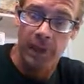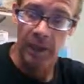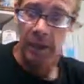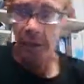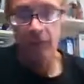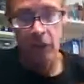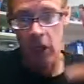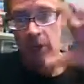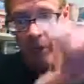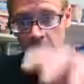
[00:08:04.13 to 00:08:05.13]
they can't
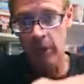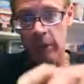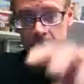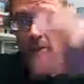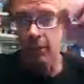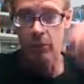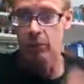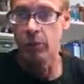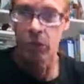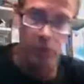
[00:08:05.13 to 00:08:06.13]
even operate the
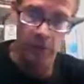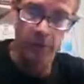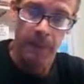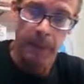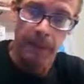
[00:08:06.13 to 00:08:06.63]
computer